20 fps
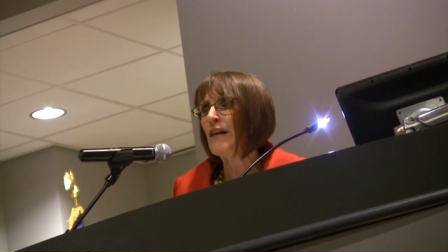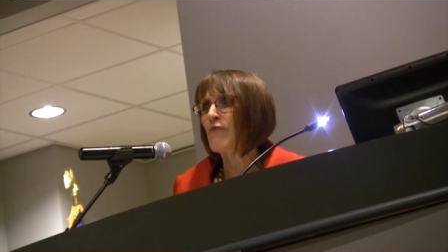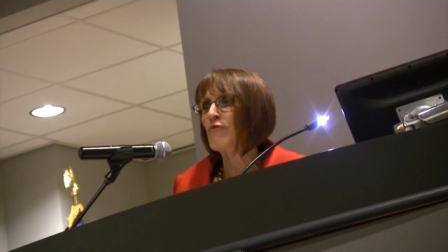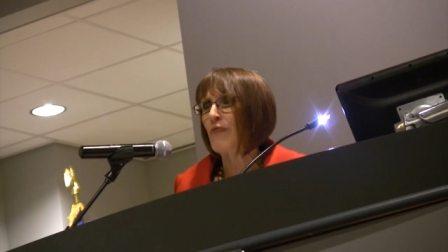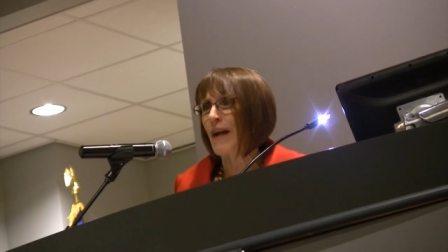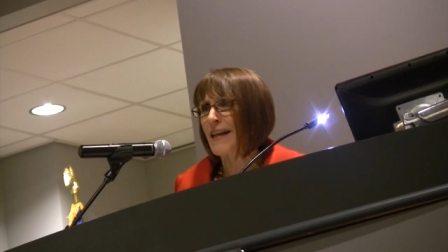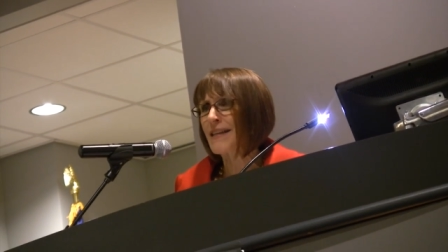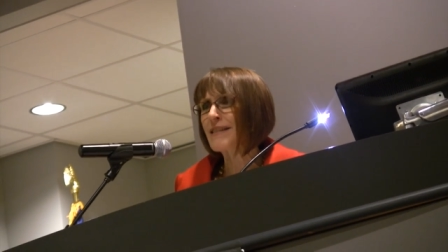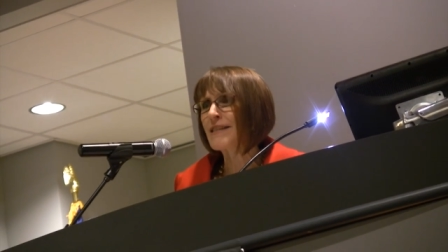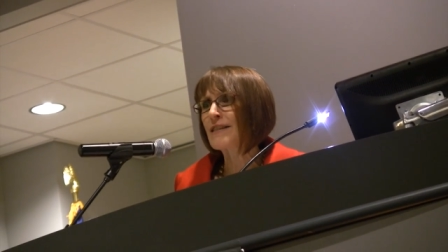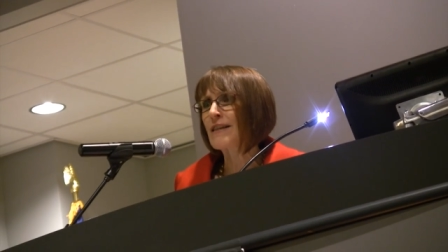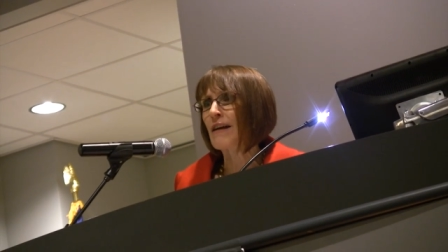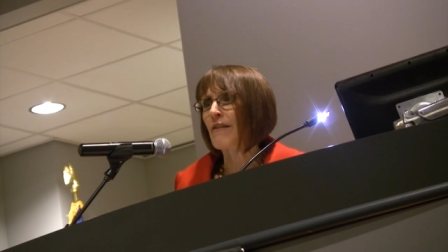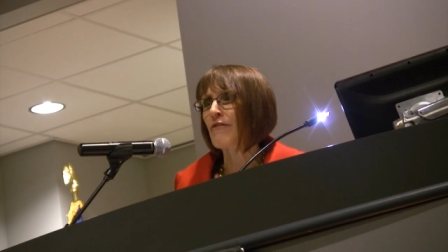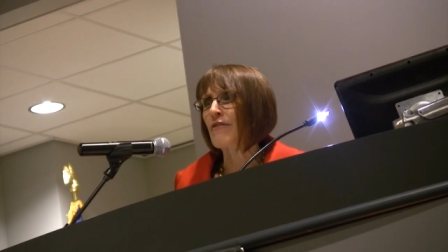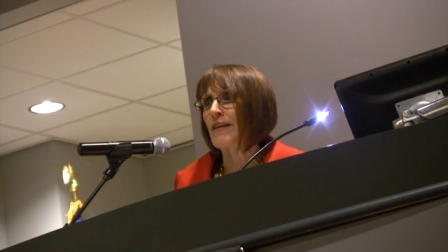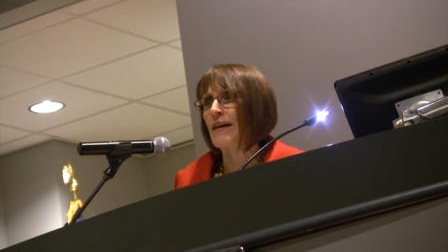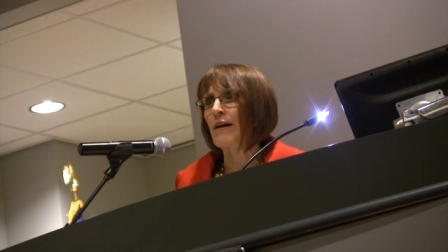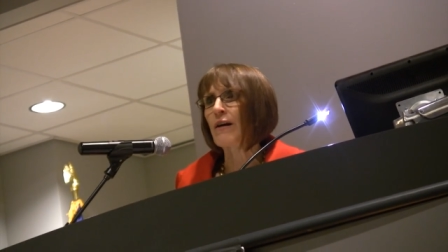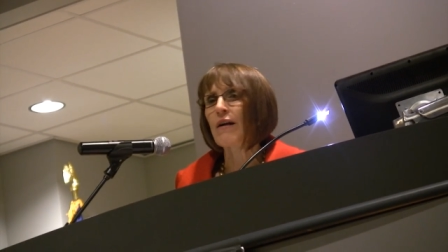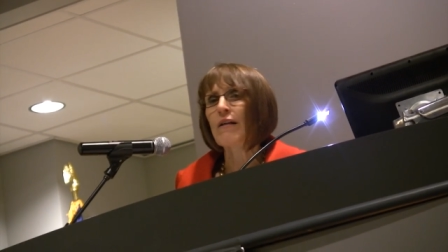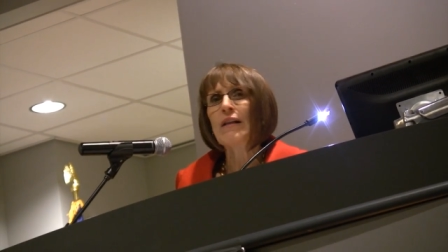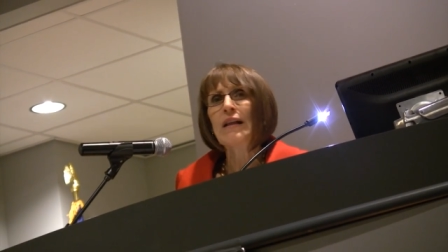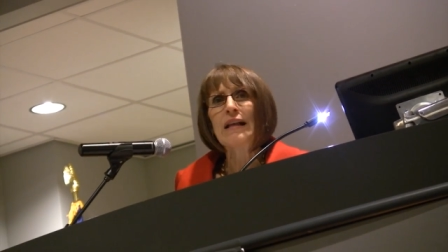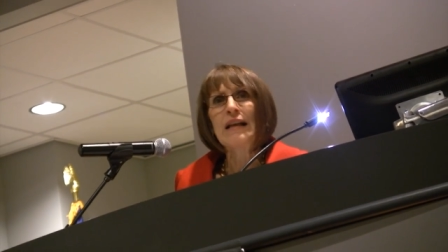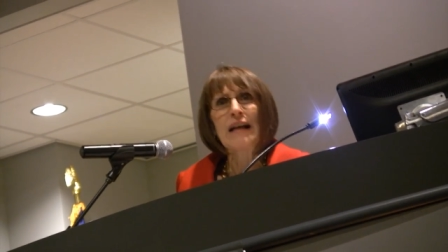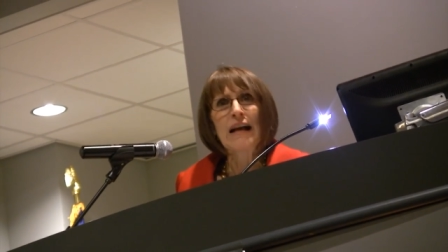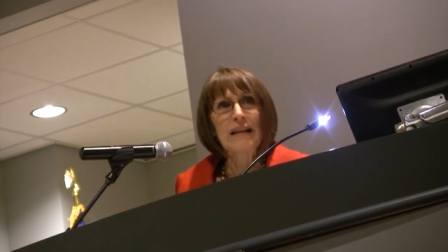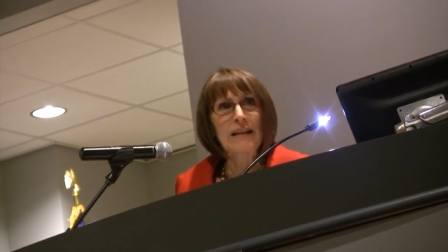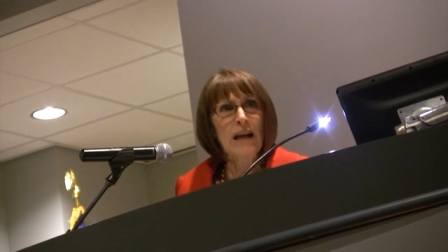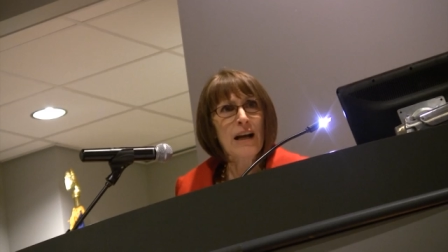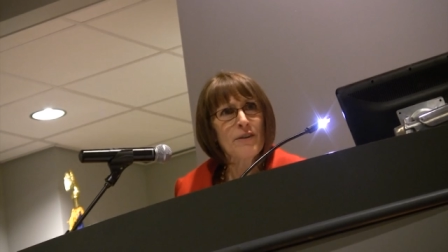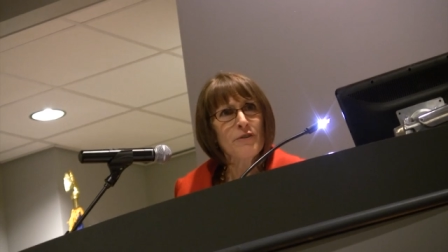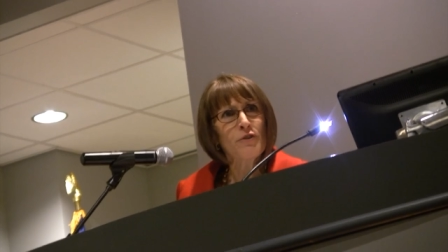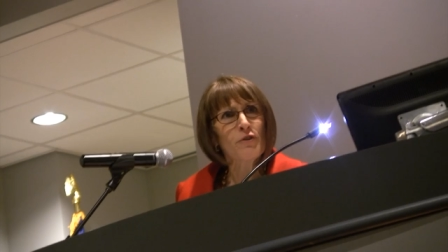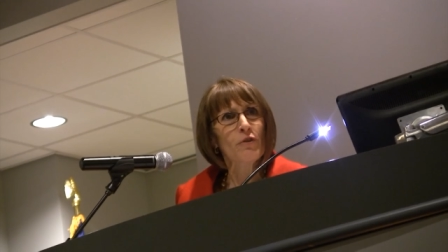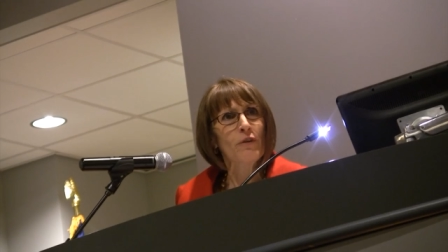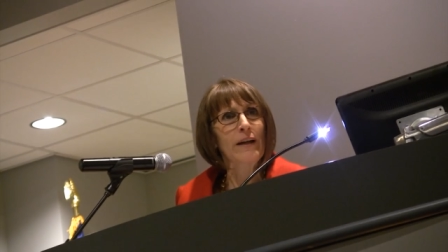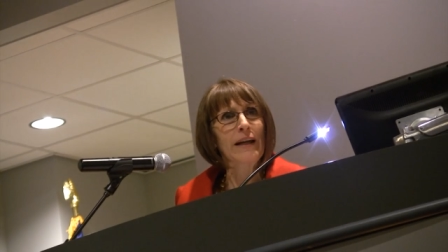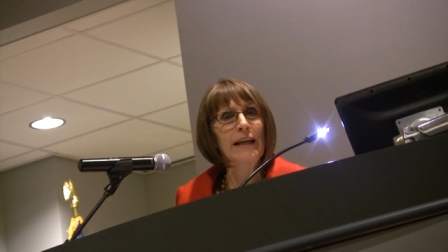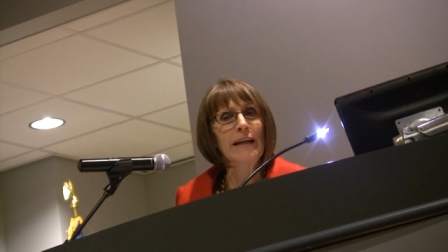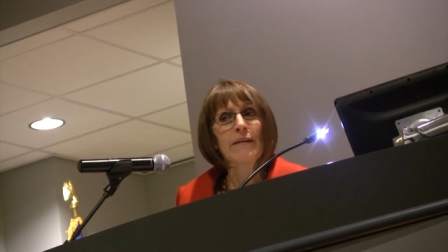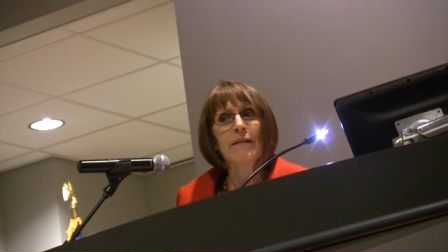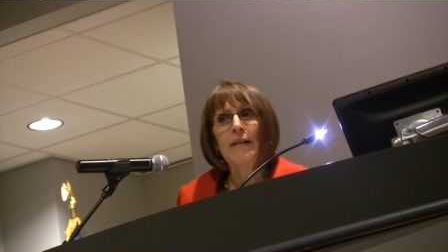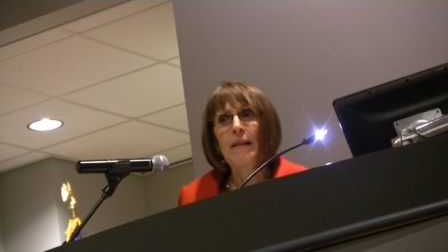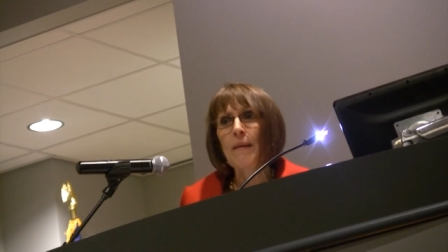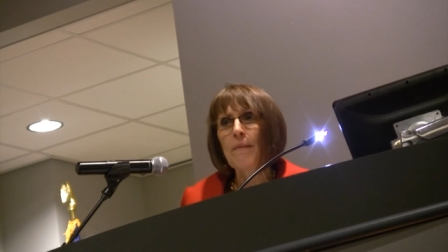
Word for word: rest of the country,